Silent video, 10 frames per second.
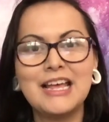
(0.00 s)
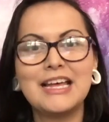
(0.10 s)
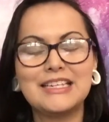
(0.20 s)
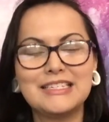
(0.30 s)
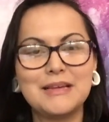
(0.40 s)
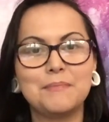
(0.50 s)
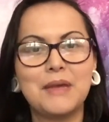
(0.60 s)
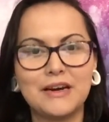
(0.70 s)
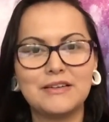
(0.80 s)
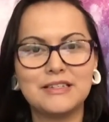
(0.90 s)
it's
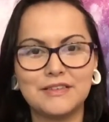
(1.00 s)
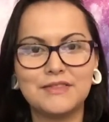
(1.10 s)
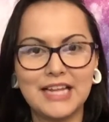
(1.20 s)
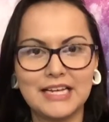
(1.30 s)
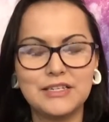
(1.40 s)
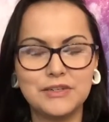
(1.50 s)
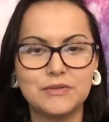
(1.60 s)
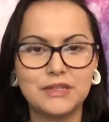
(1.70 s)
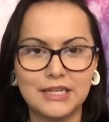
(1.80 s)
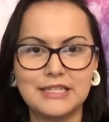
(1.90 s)
imperative that you
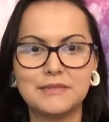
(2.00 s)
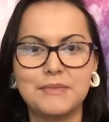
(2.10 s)
cleanse,